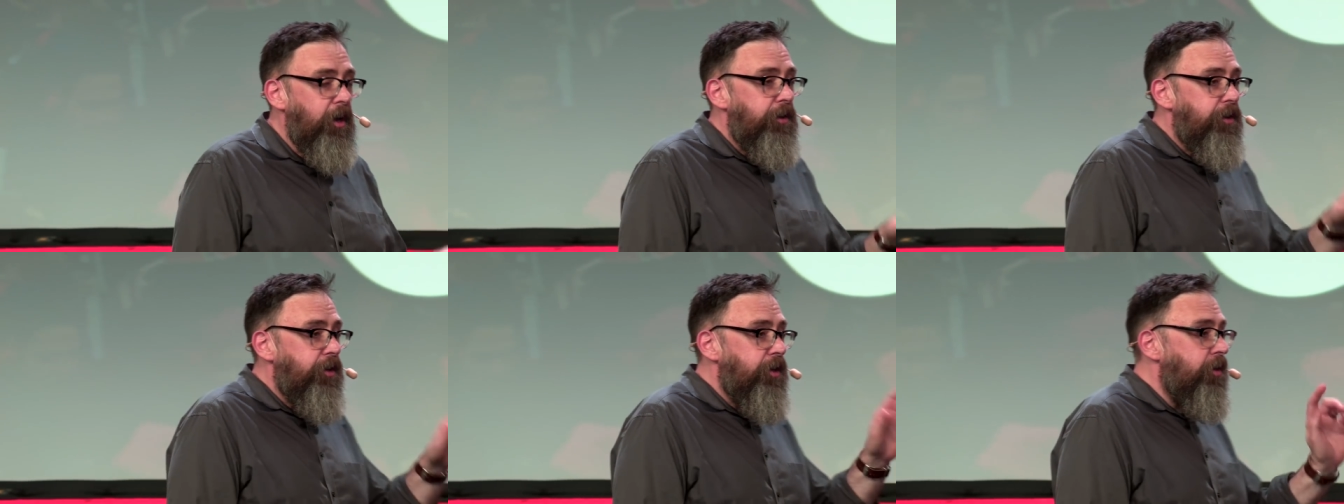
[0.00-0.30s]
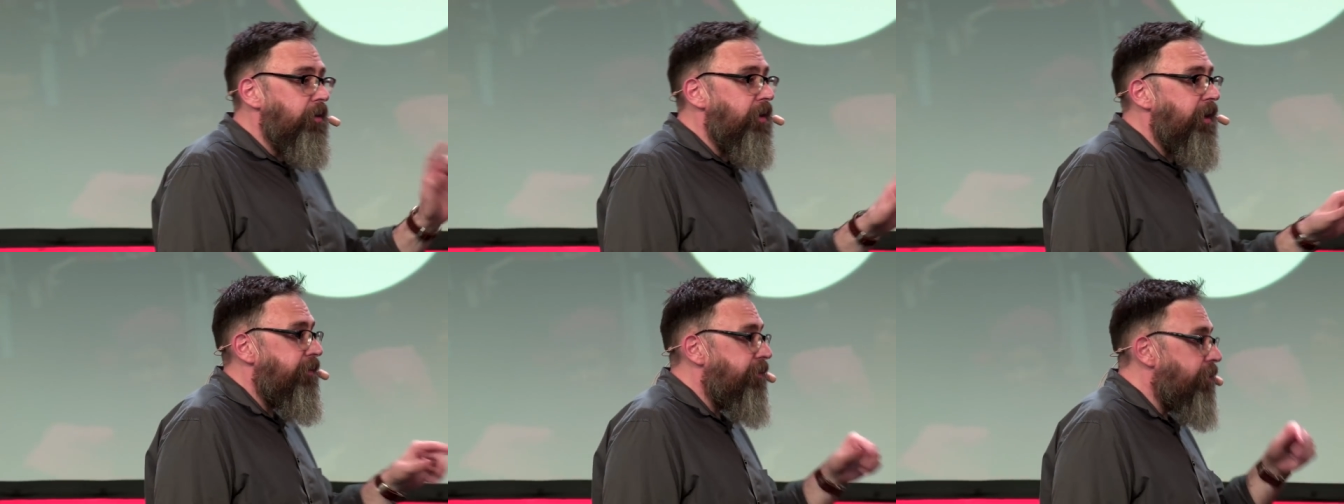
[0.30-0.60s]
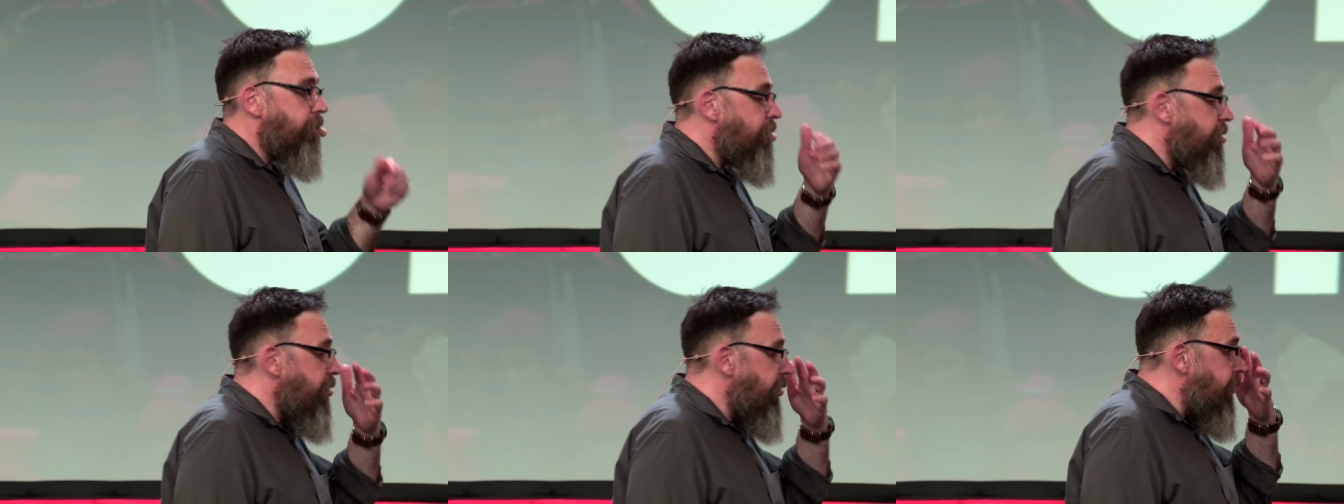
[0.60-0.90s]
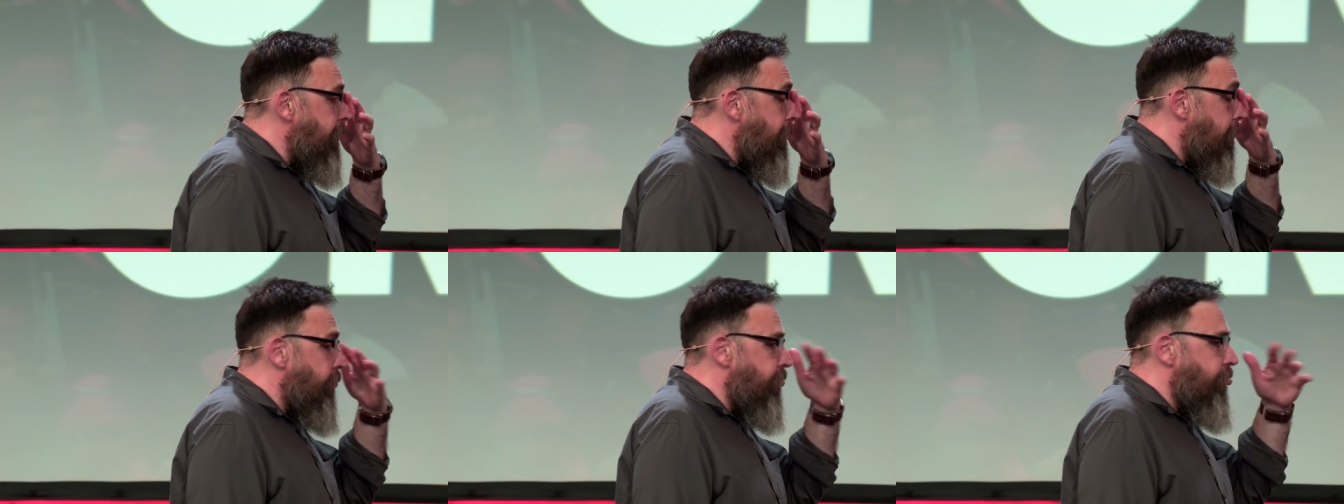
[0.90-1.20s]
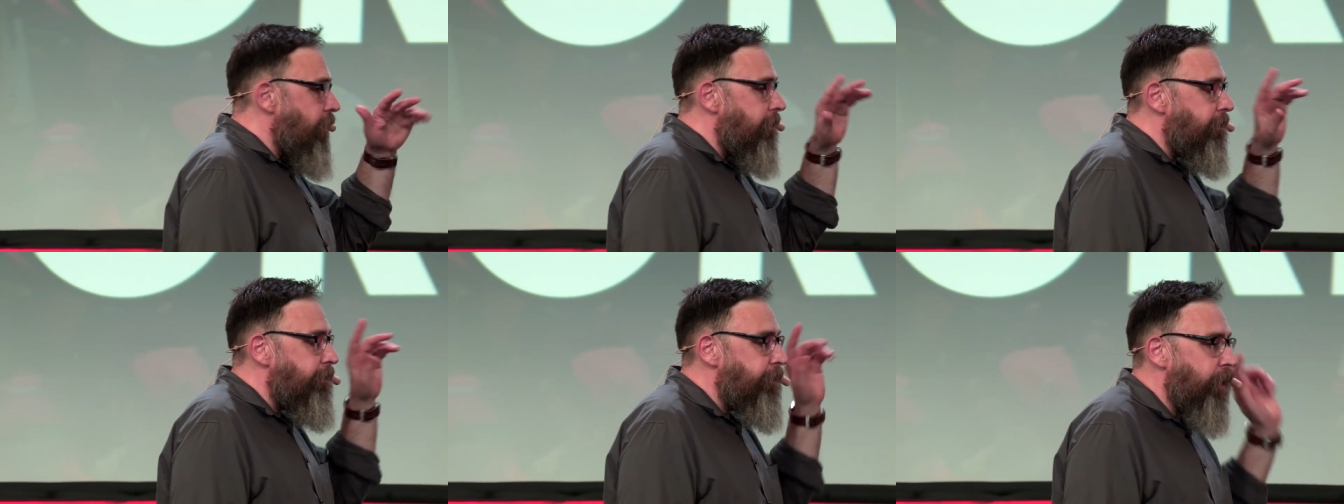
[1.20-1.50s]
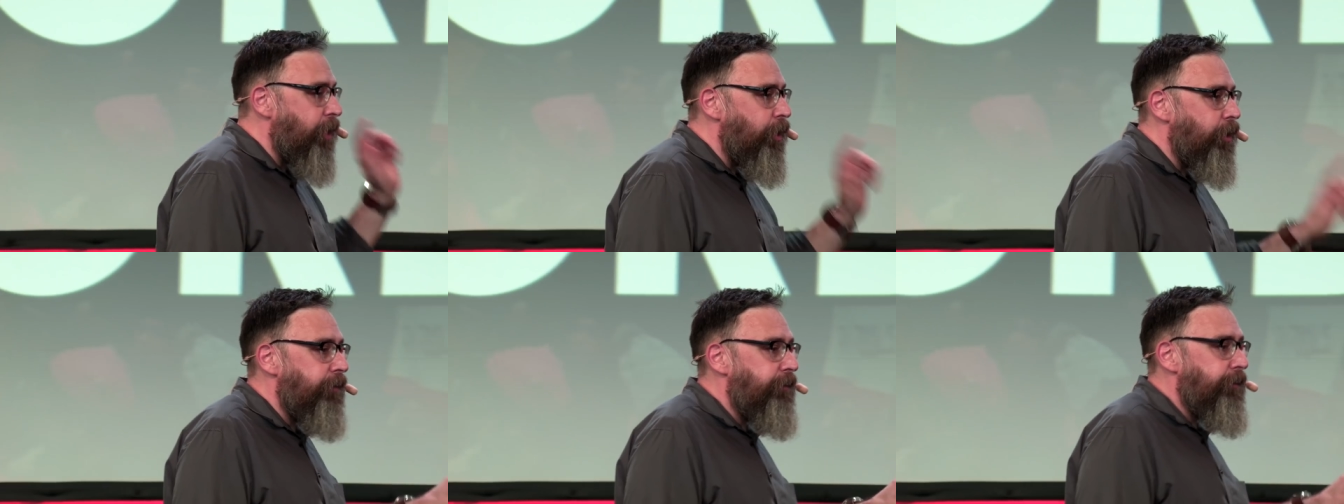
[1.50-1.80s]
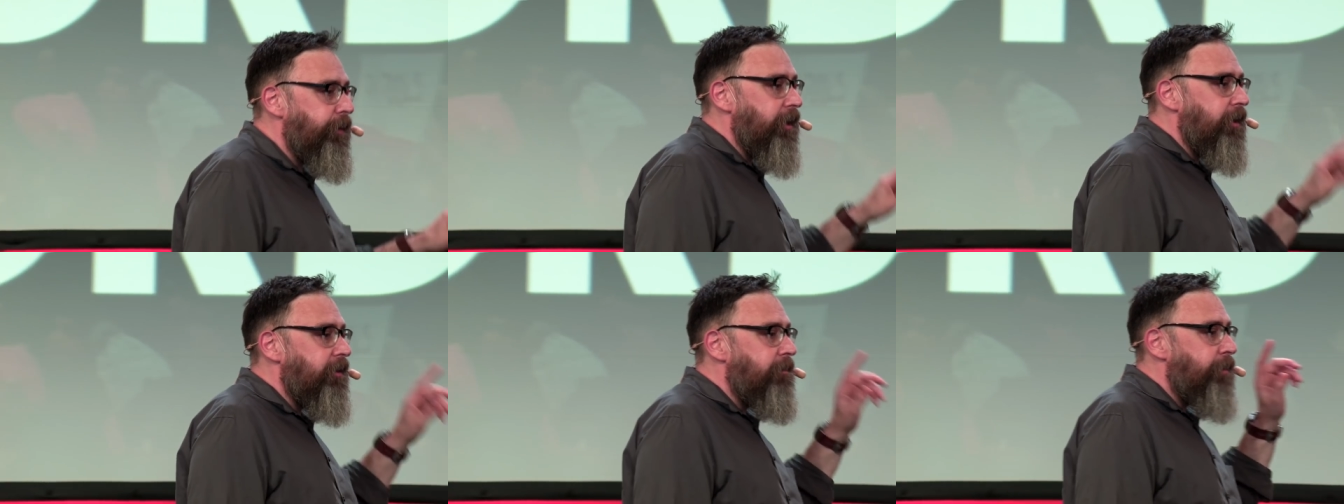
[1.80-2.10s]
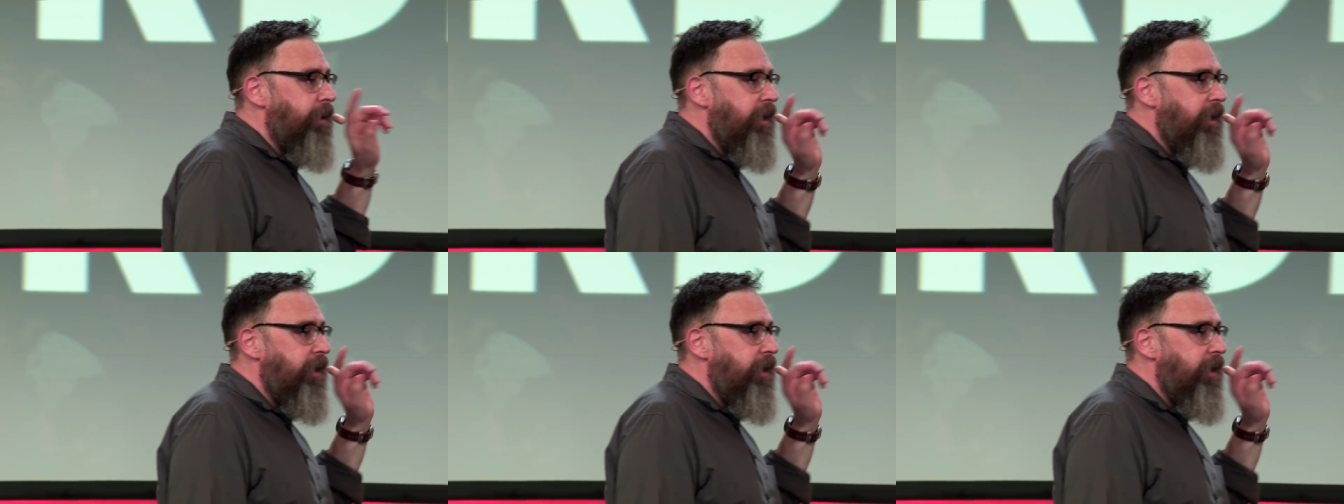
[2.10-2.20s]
you have created the perfect